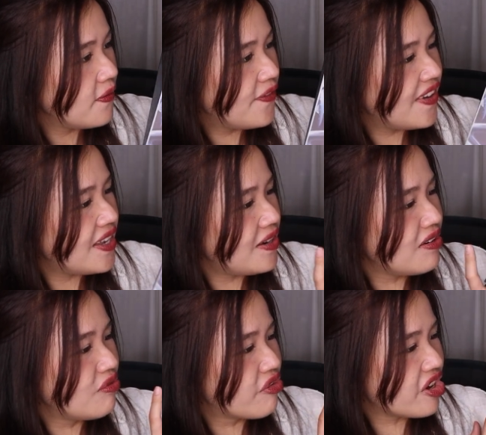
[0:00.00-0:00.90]

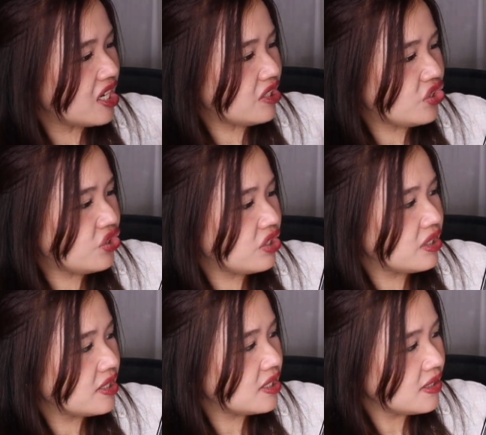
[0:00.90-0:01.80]
Very rich.
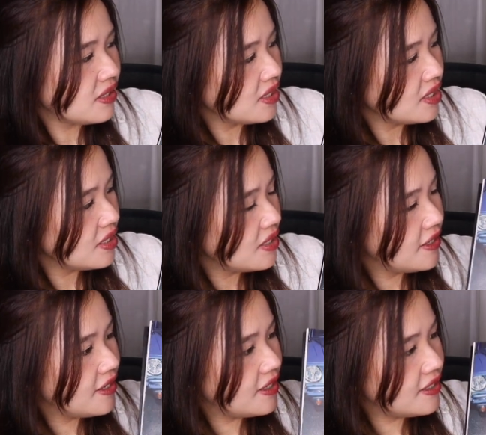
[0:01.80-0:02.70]

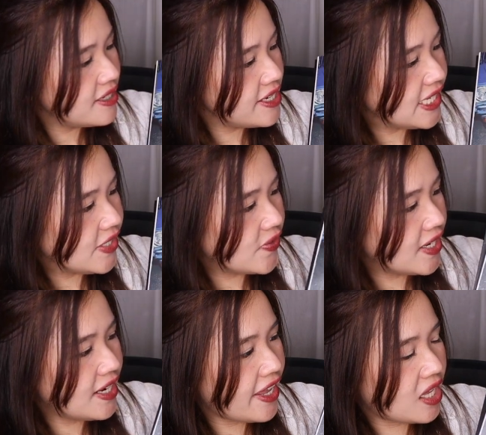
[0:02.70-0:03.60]
And this
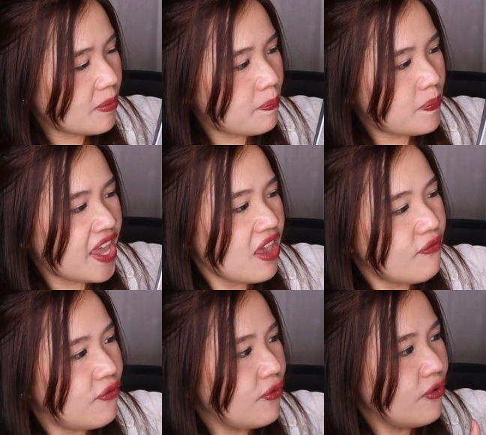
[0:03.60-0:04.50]
one like a
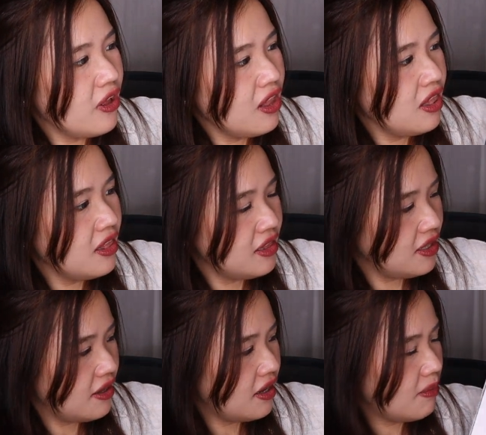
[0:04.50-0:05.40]
playful
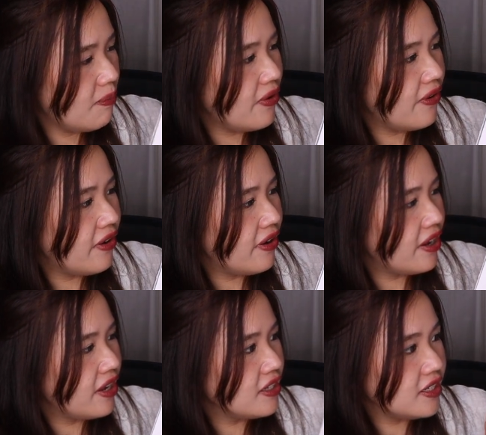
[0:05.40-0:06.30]

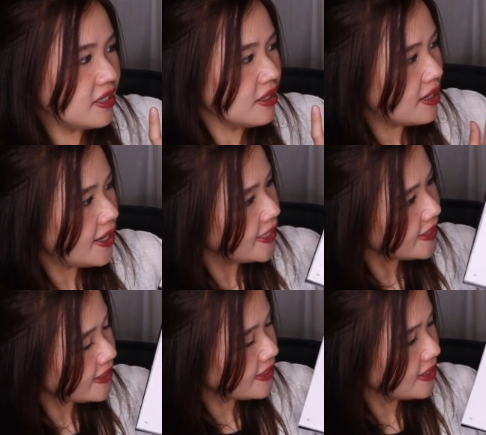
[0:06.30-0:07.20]
boy.
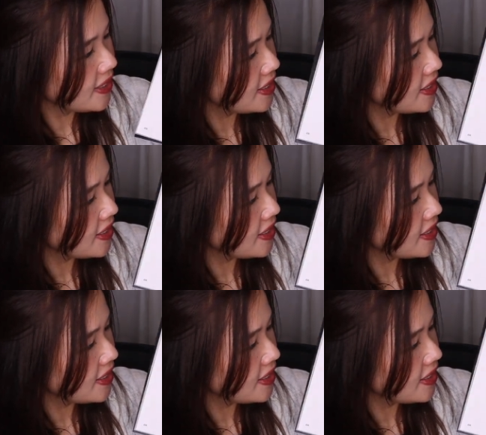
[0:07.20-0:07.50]
Yes.